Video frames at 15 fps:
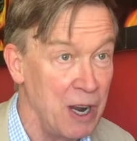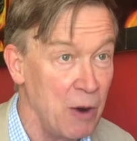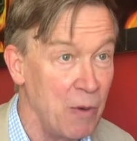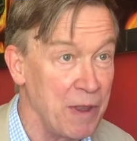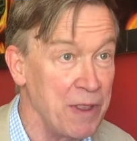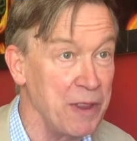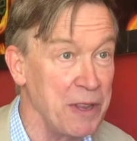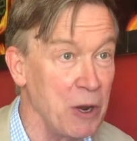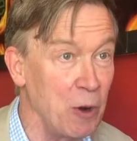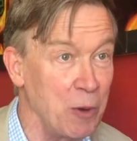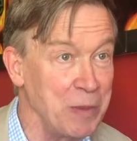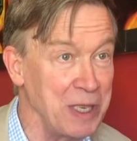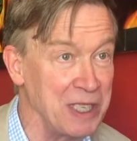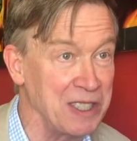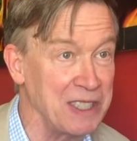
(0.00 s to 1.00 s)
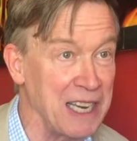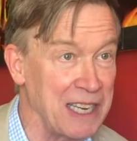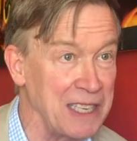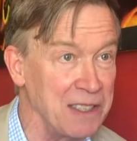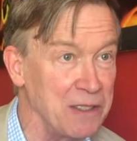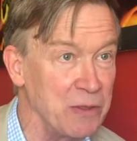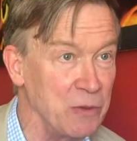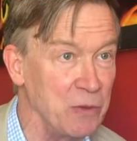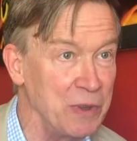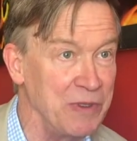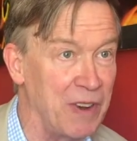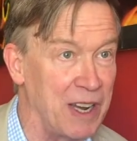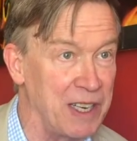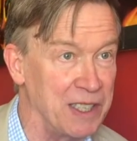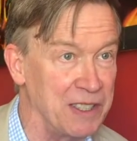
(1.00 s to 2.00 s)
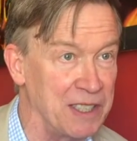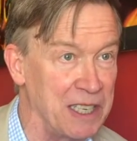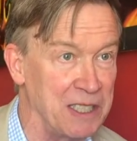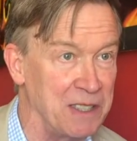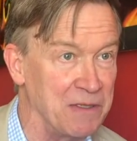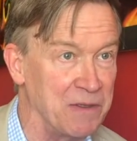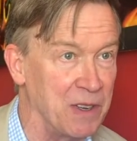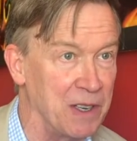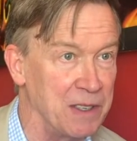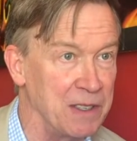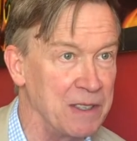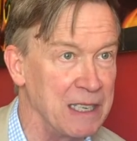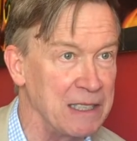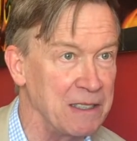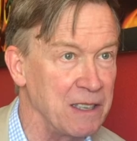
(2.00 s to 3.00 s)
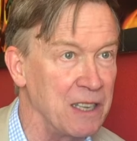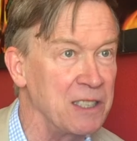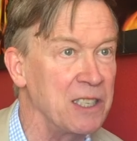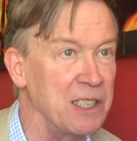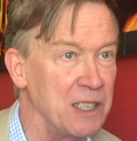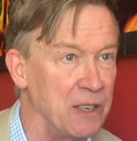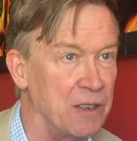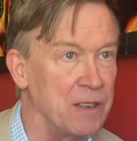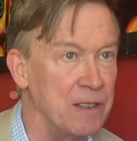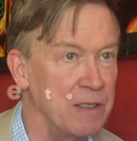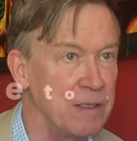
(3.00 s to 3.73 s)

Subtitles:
whether there will be a second revitalization fund. It's unclear.